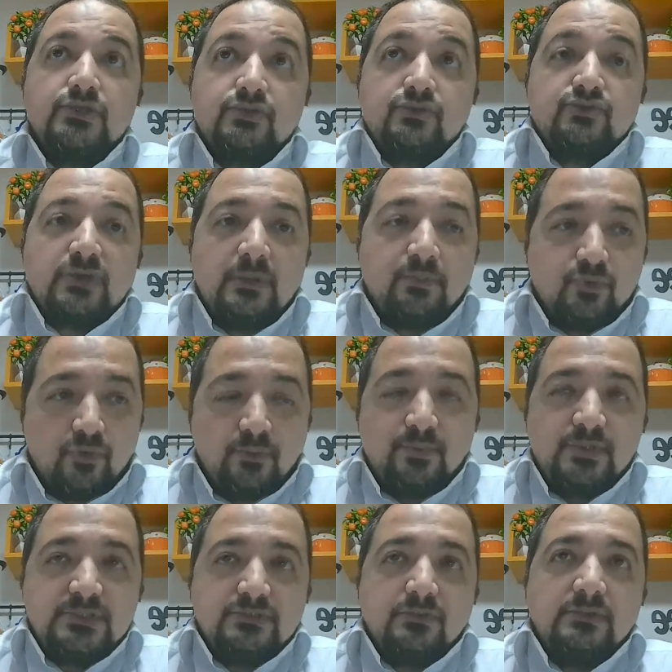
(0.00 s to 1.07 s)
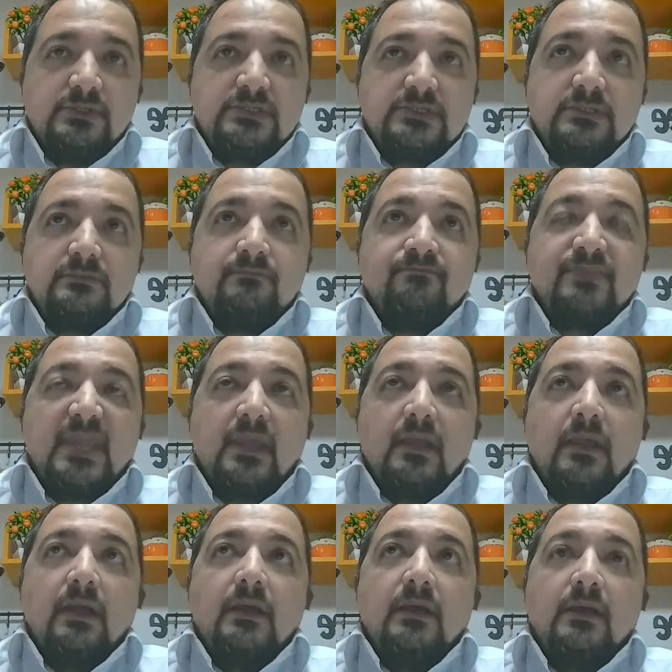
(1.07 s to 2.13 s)
choose a proper solution.
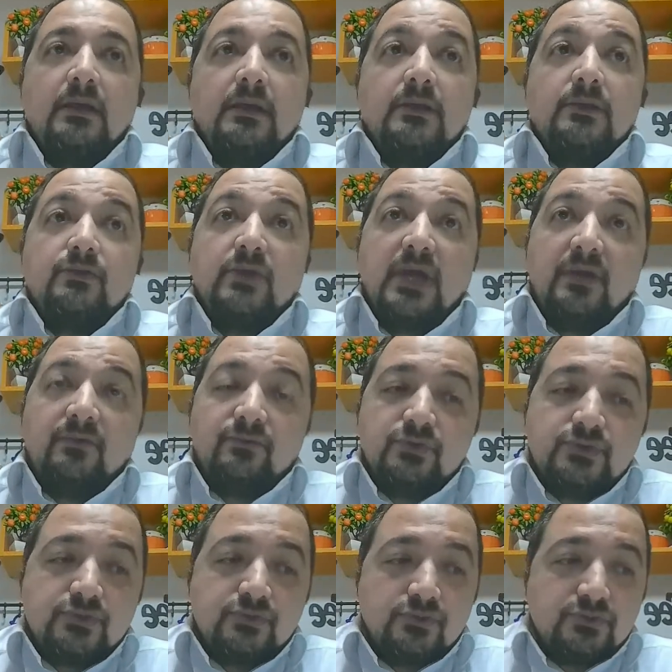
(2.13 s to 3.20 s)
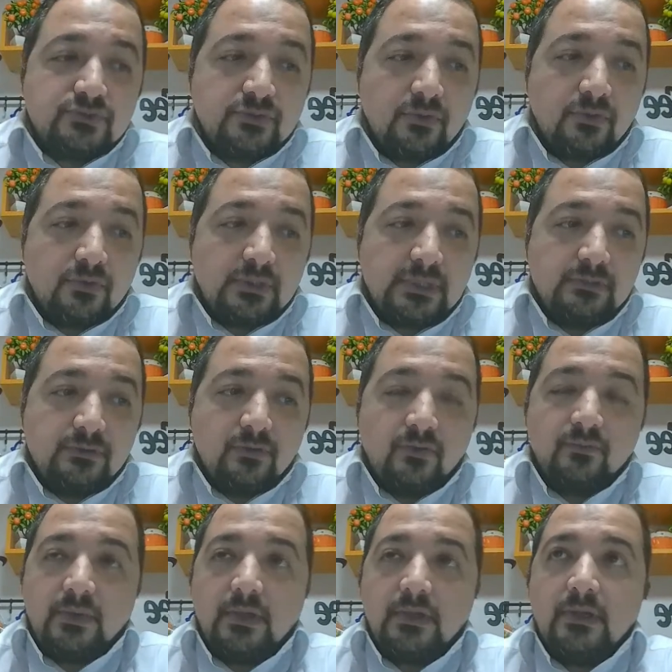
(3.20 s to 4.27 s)
You have to choose your,
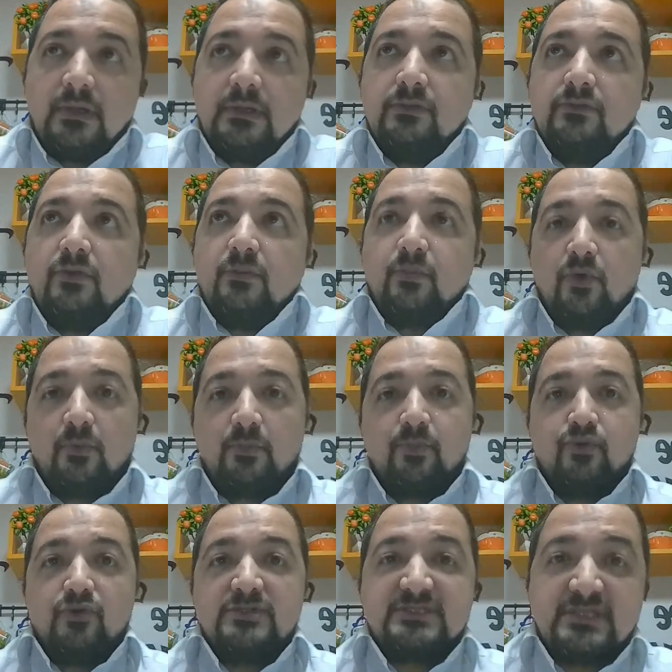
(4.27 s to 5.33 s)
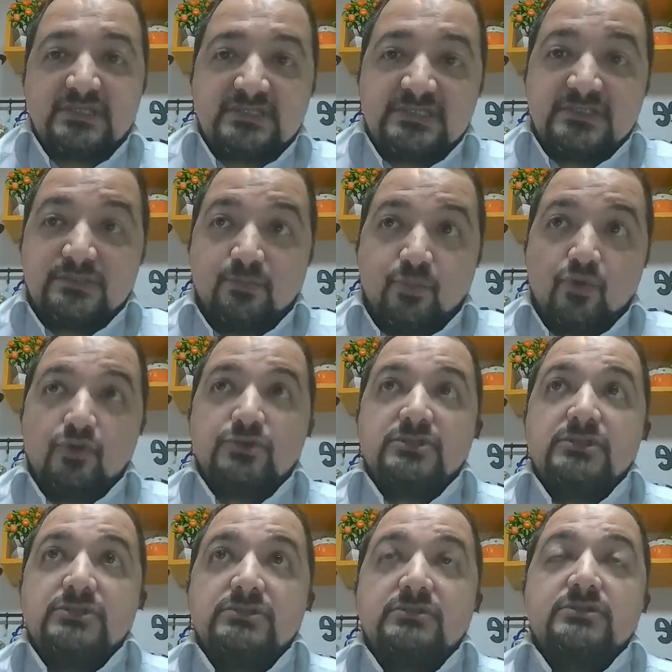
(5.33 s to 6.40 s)
your processes,
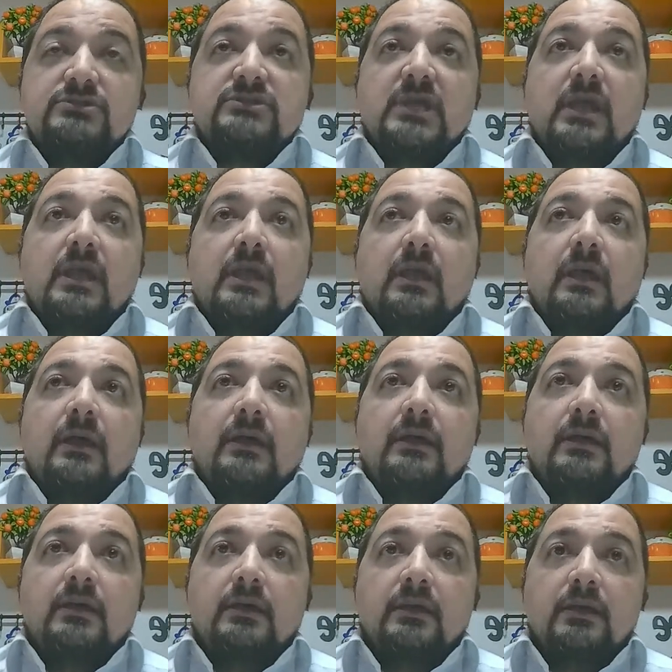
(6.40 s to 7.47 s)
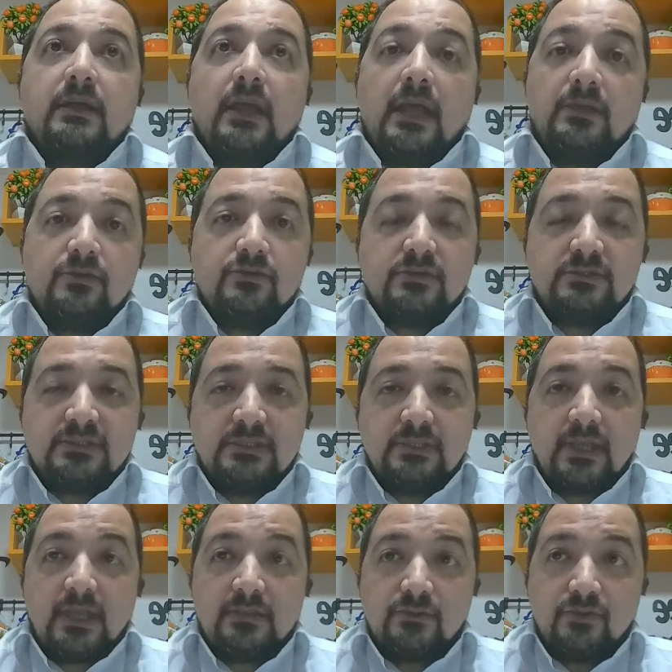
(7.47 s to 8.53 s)
procedures
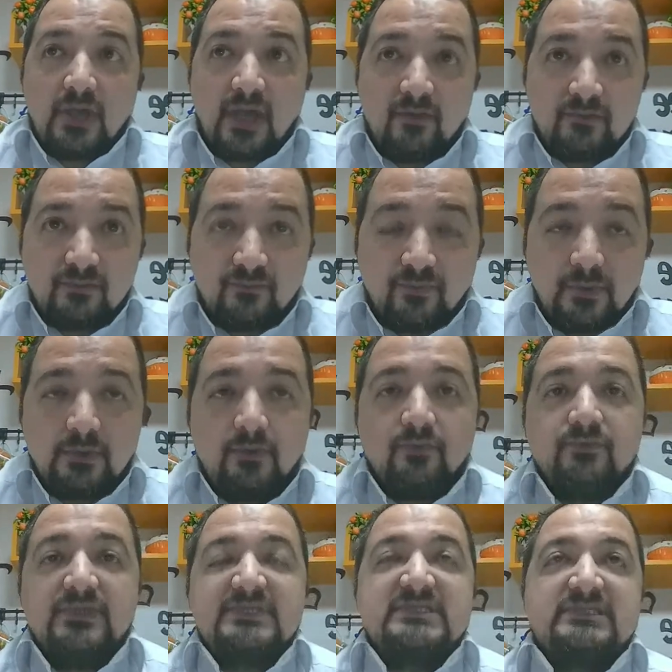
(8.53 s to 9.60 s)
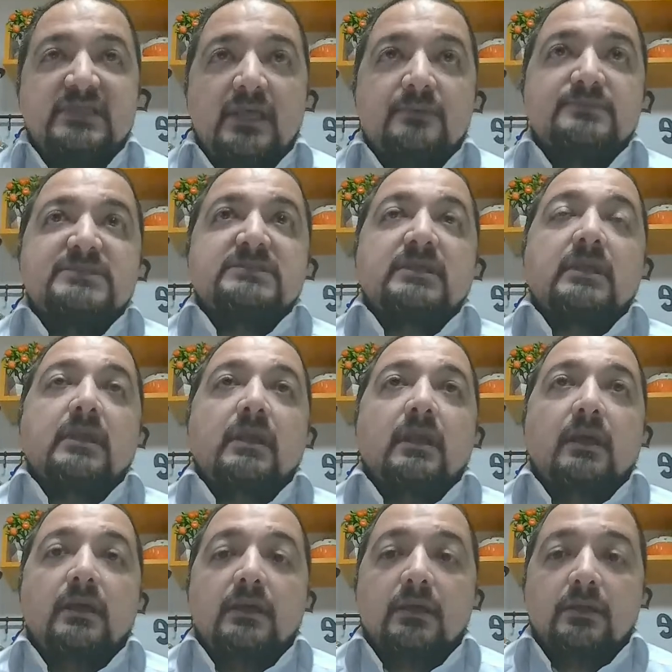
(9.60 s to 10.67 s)
accurately, and you have to follow the steps
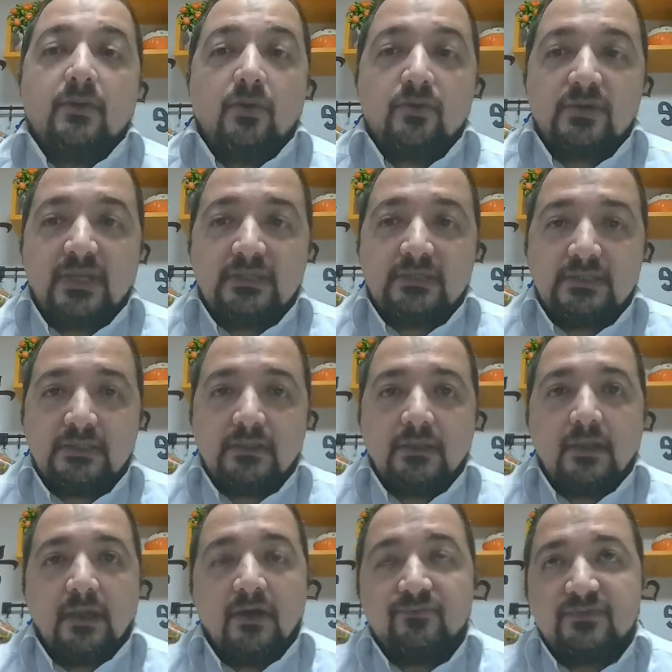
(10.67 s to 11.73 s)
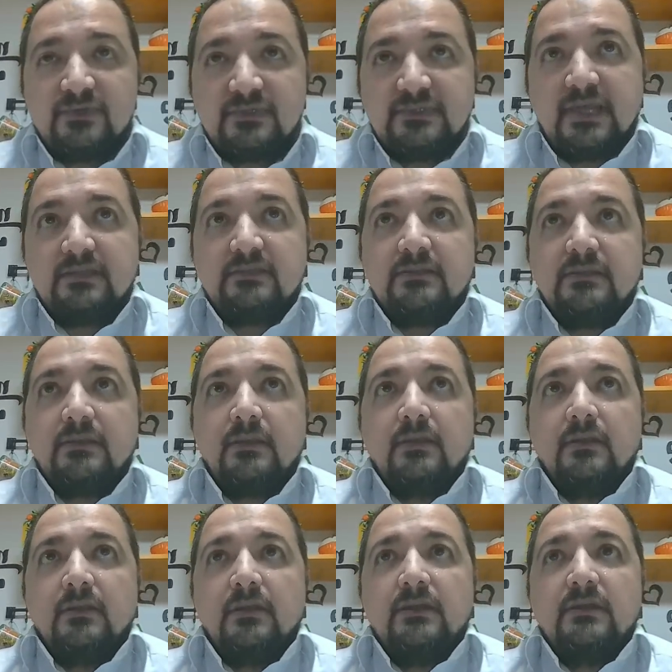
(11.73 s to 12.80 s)
correctly. After that,
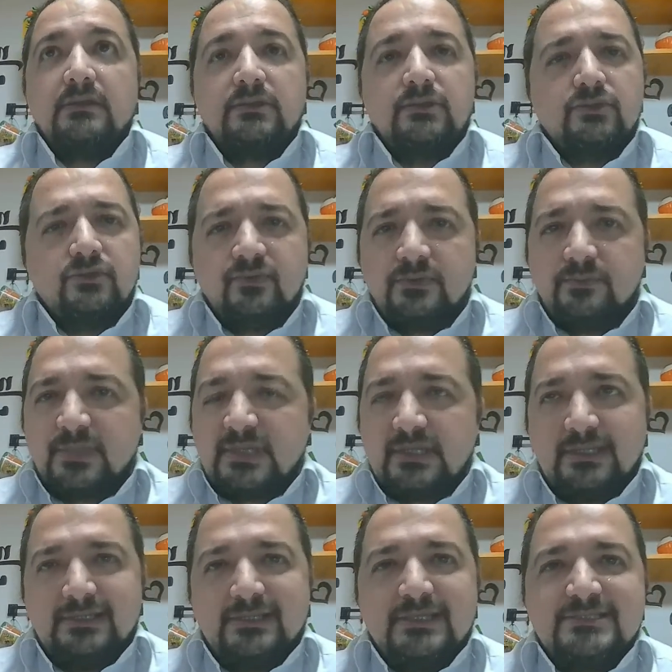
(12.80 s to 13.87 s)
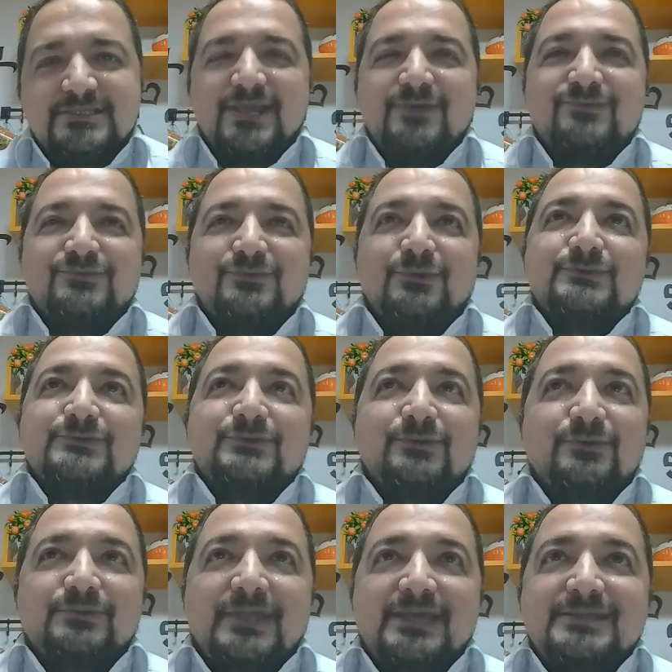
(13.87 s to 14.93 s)
you will be in a safe zone.
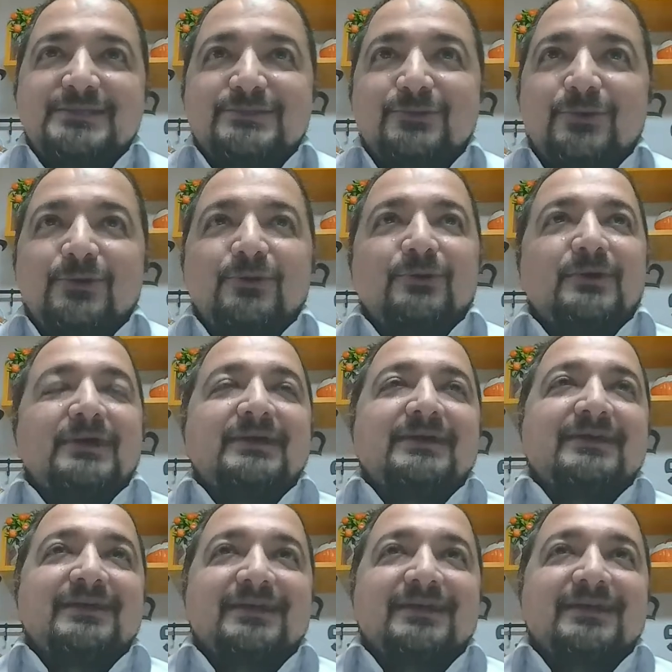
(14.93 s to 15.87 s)
So there is no,